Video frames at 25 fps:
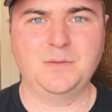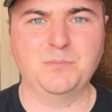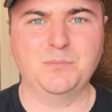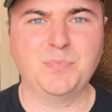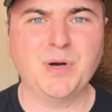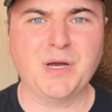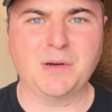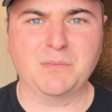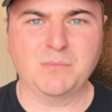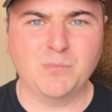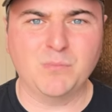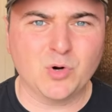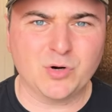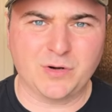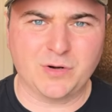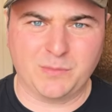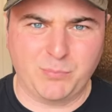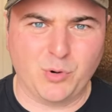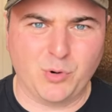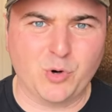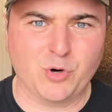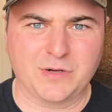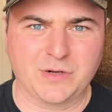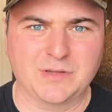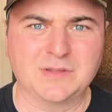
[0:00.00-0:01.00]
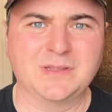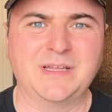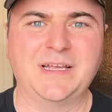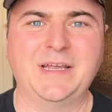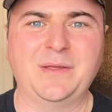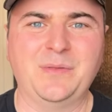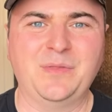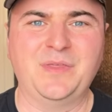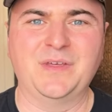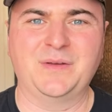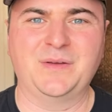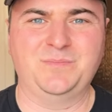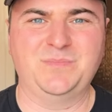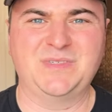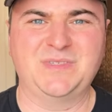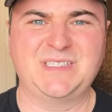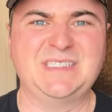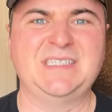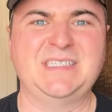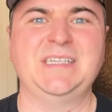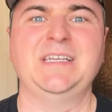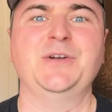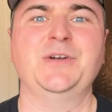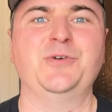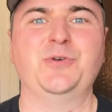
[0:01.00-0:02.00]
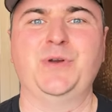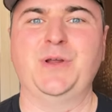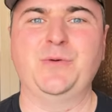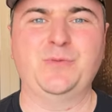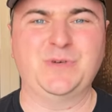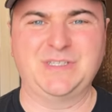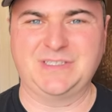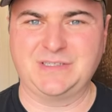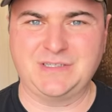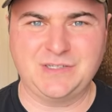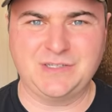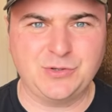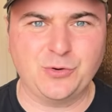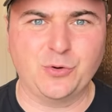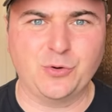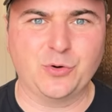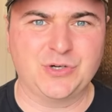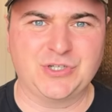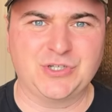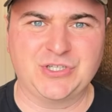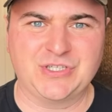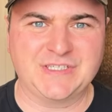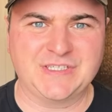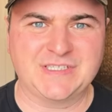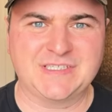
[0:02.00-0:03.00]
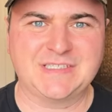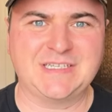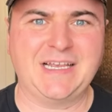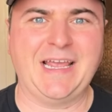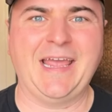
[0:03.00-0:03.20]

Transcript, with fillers: But more importantly, the scenery was gorgeous,